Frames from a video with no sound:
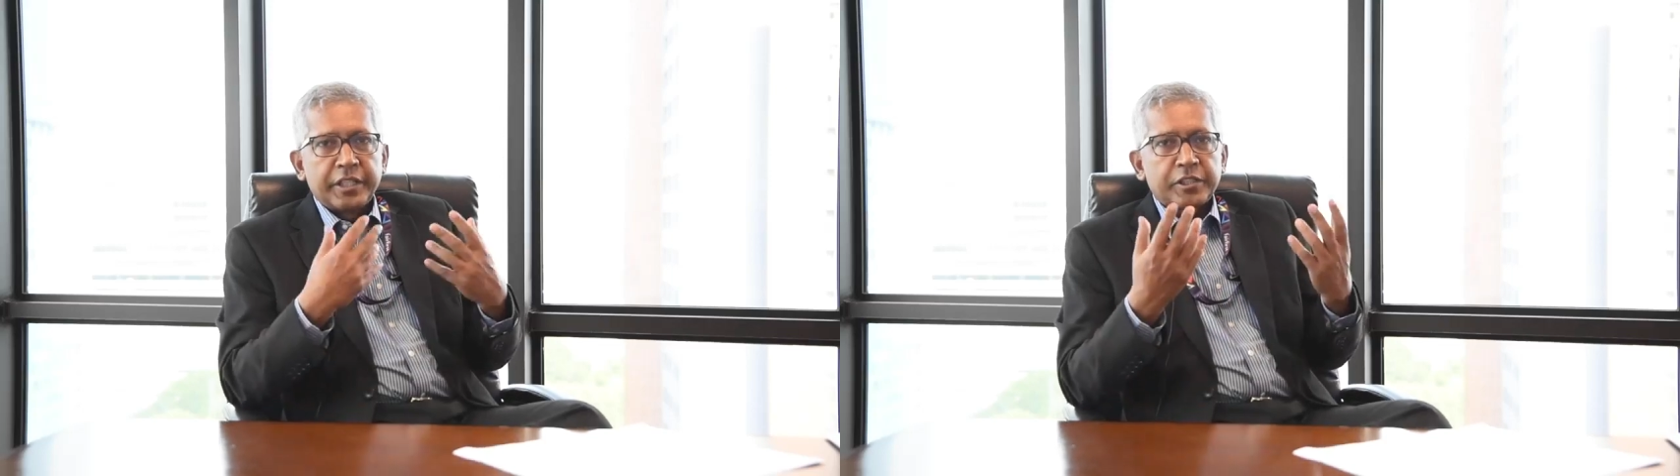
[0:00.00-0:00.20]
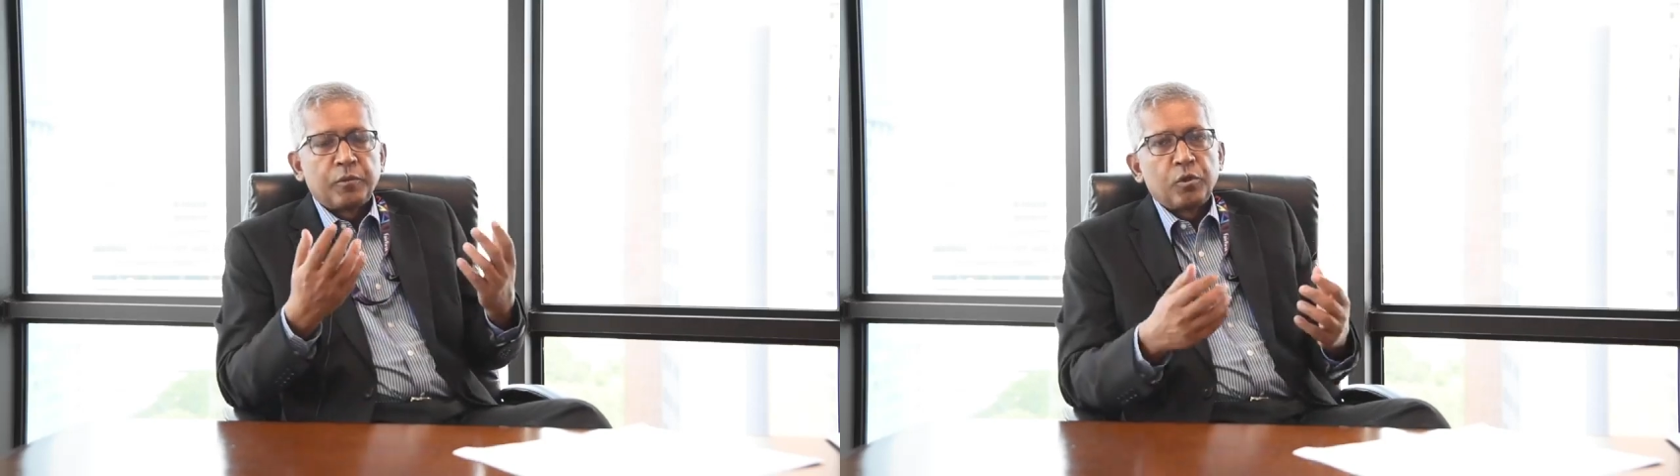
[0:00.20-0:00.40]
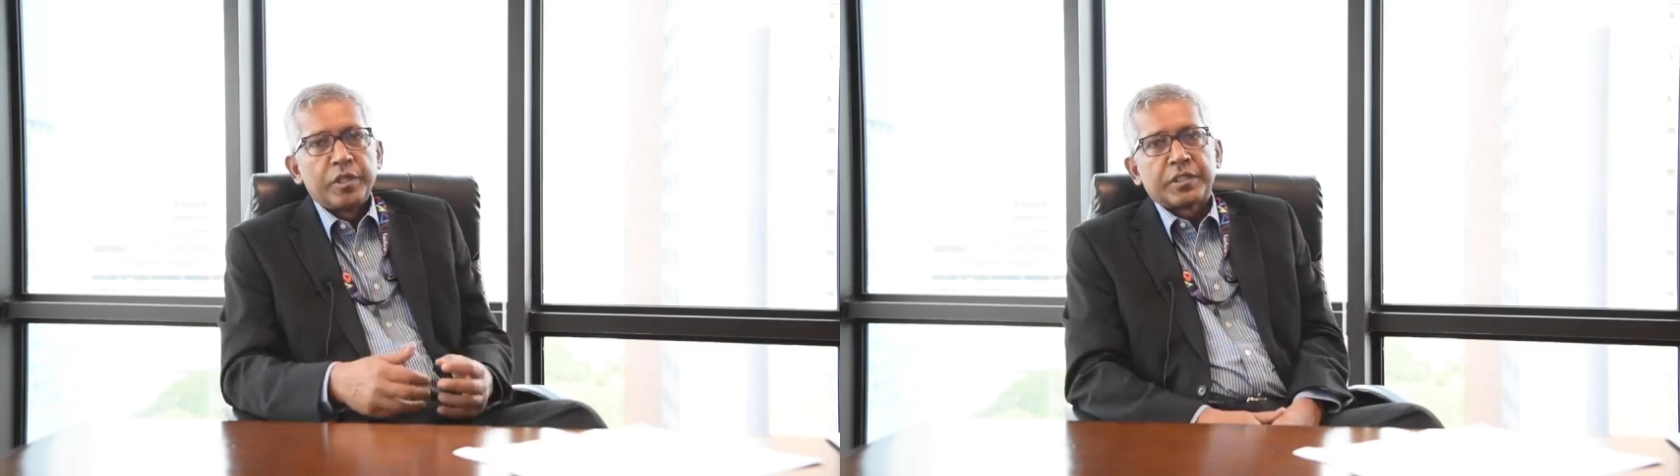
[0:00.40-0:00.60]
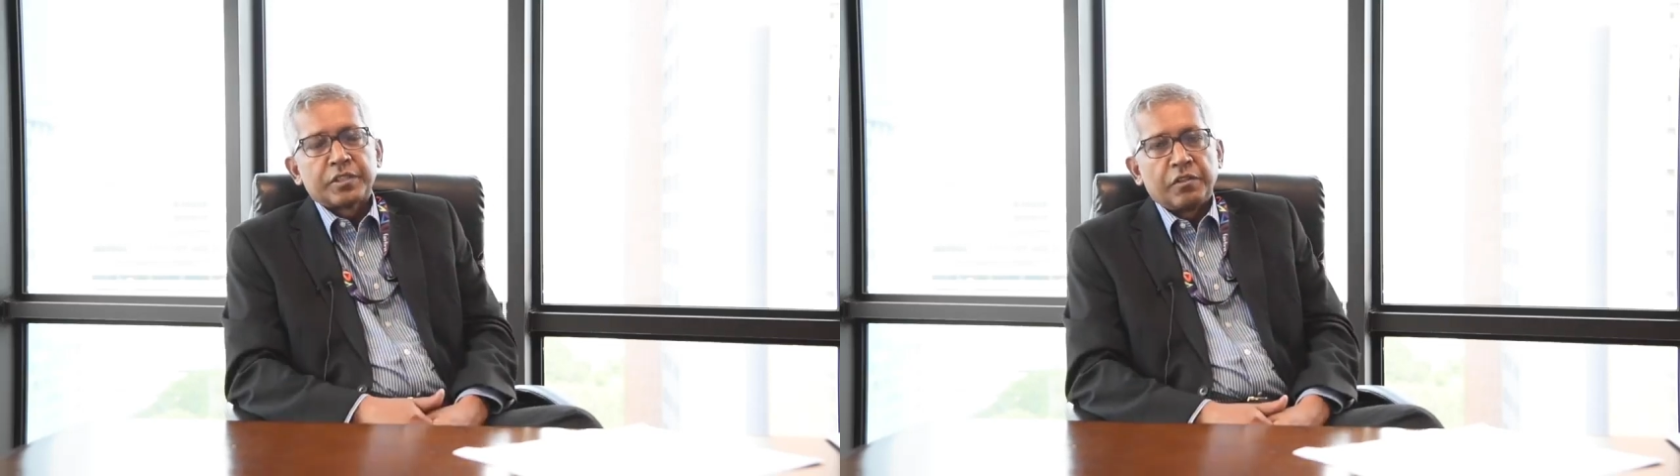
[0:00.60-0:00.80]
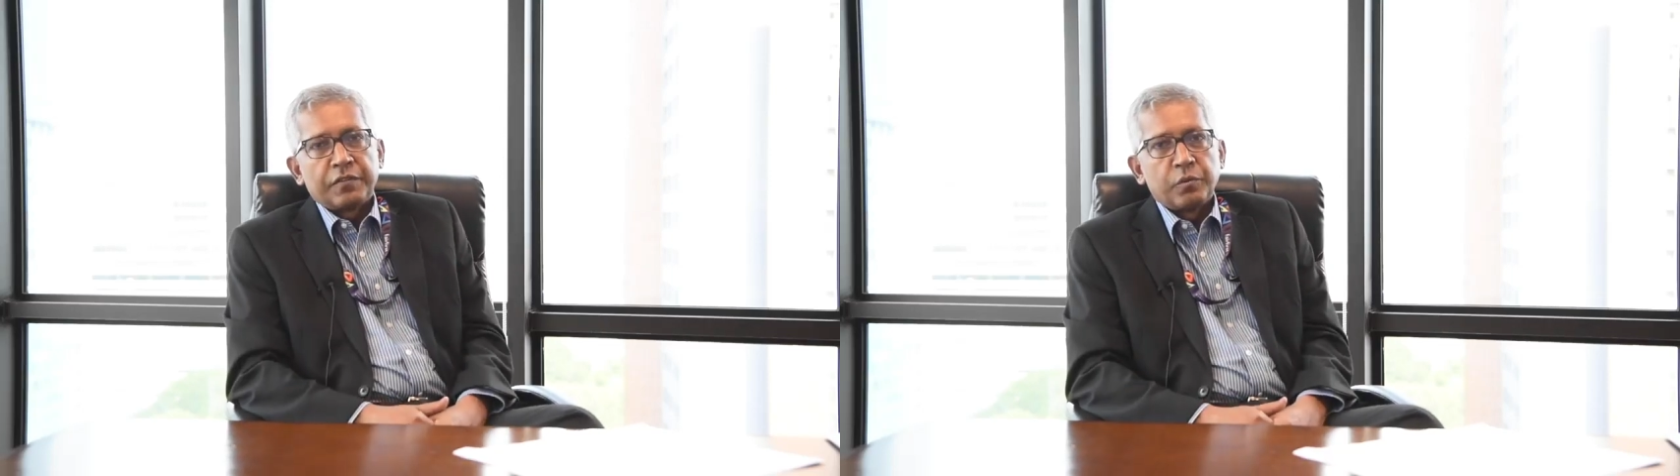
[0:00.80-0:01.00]

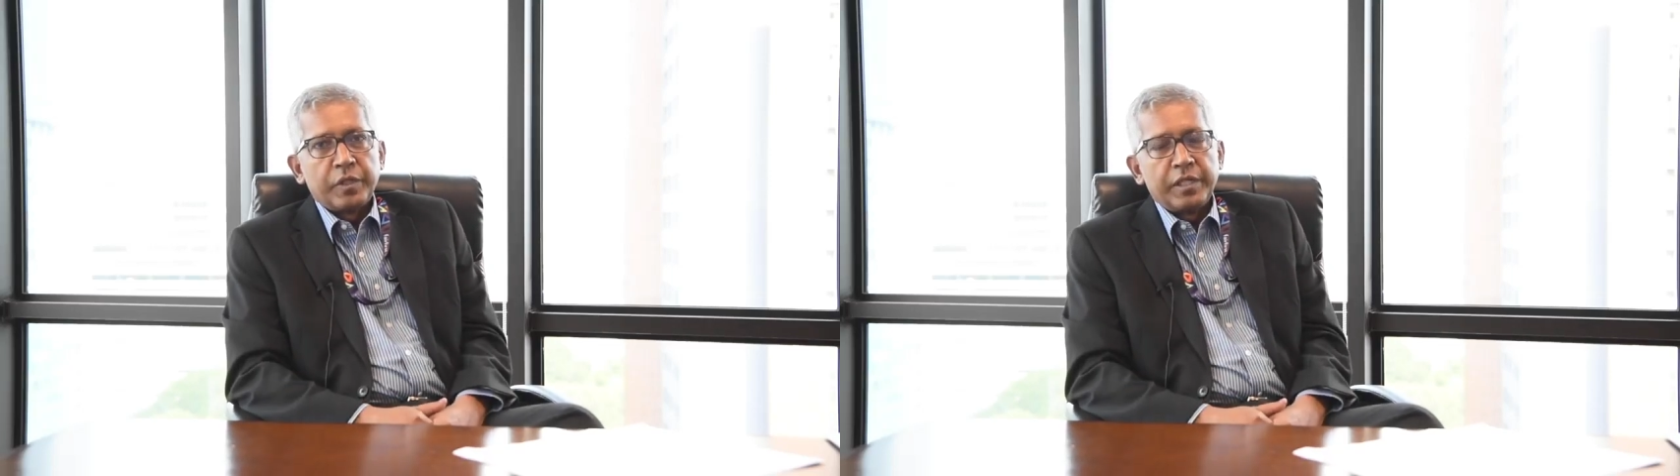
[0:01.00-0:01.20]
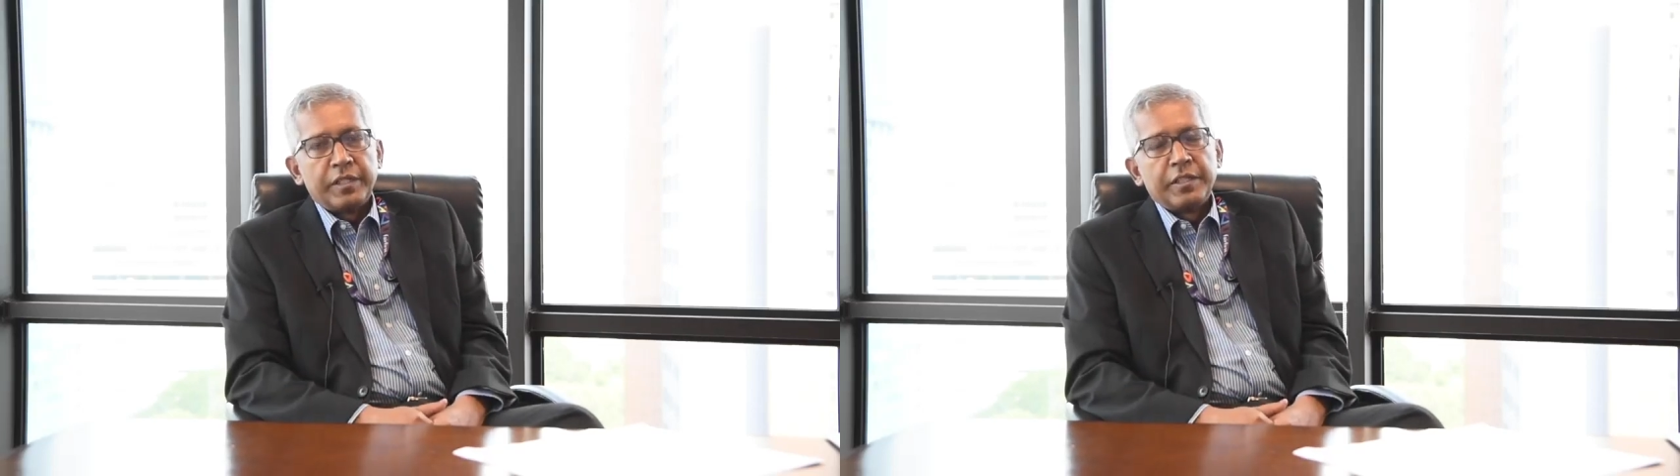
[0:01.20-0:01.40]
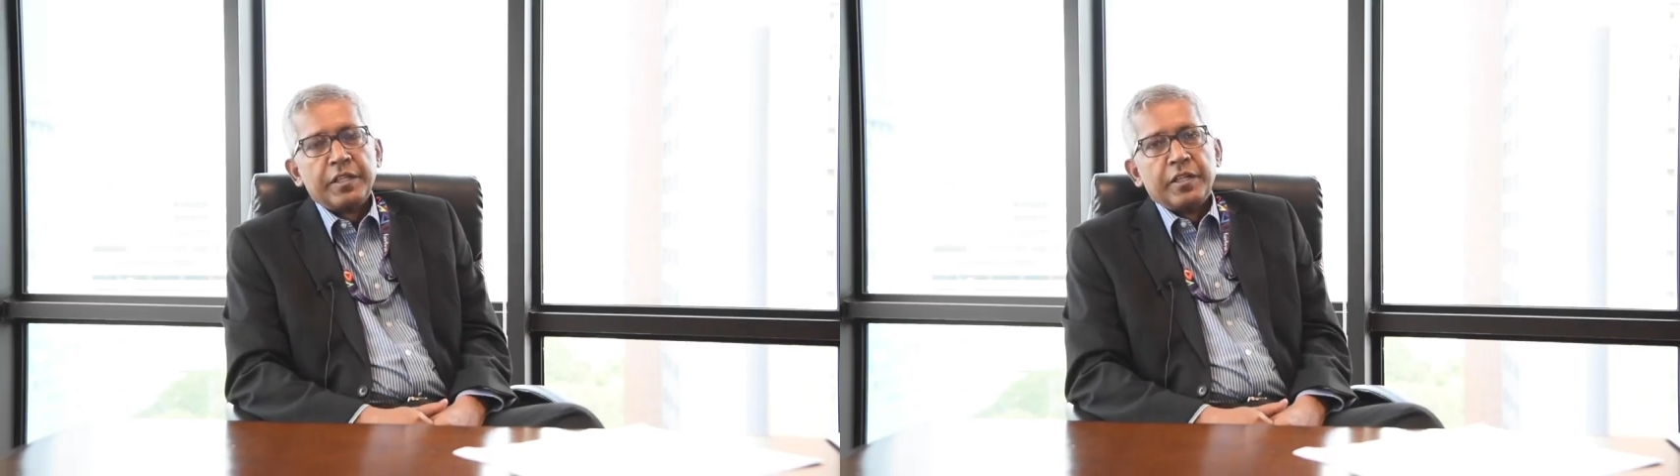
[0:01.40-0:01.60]
explorers of the world.